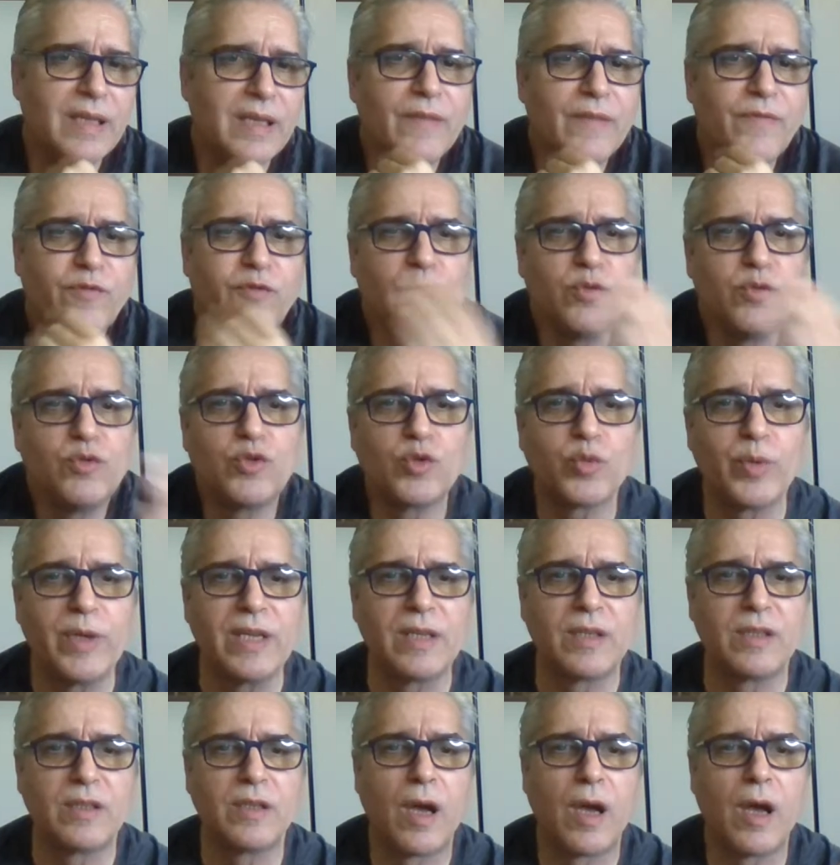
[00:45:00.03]
If you
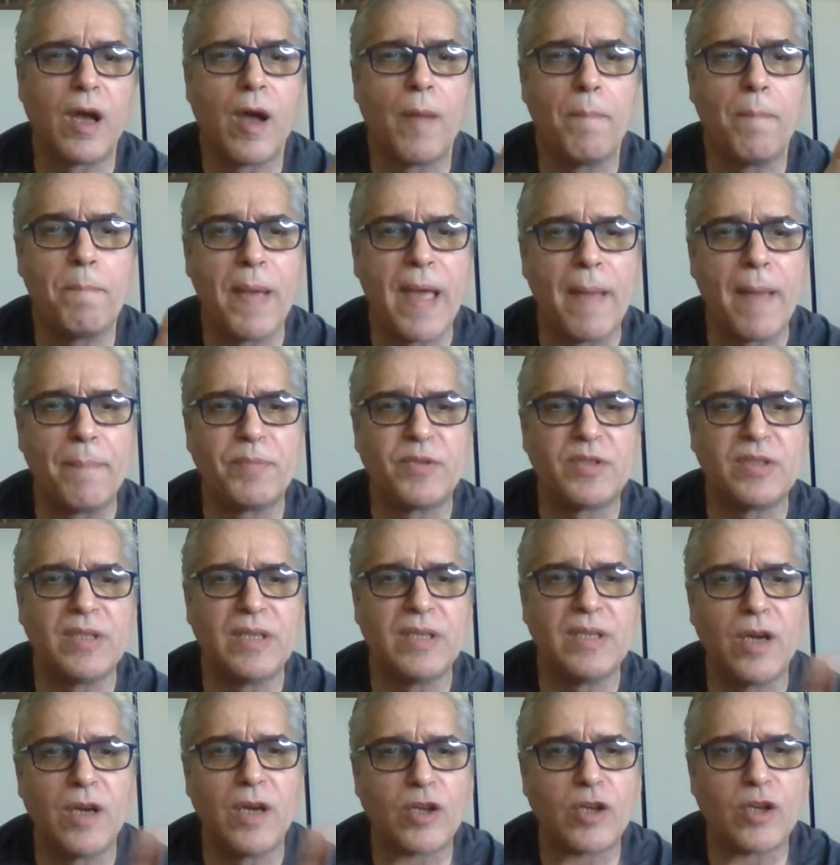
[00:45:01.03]
drink a
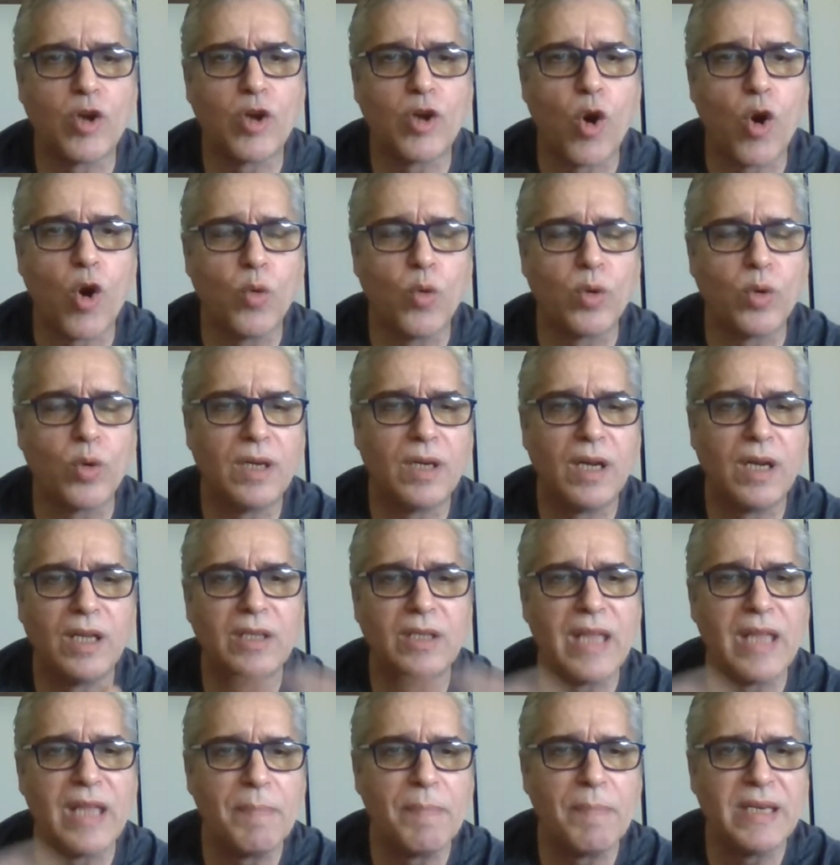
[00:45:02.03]
Pepsi, a
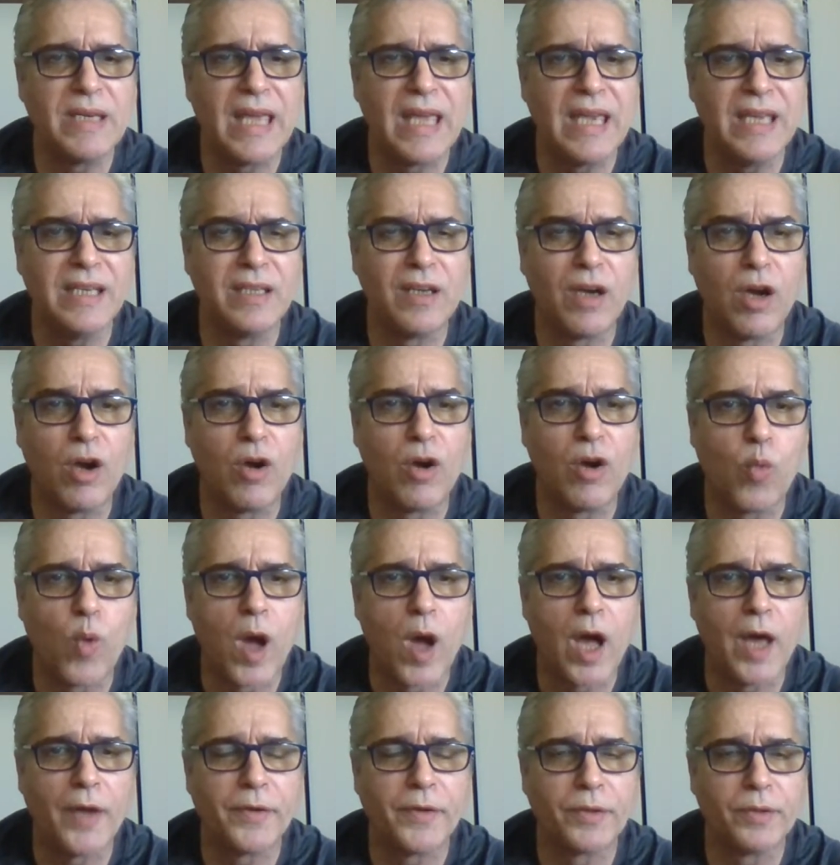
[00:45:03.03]
Coke, a lemonade,
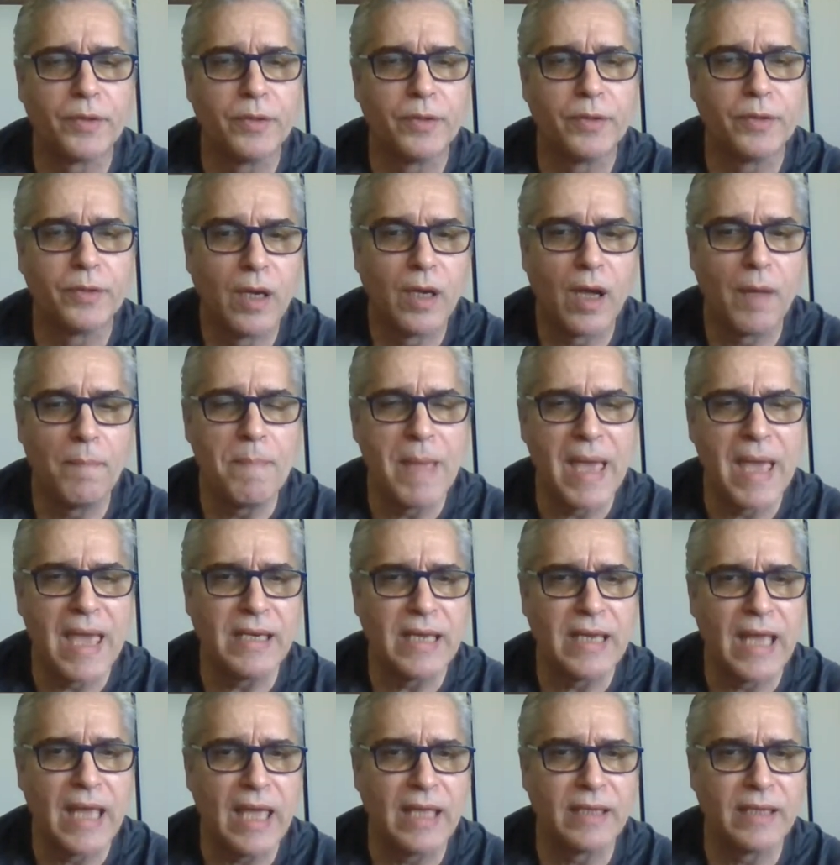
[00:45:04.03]
a water, a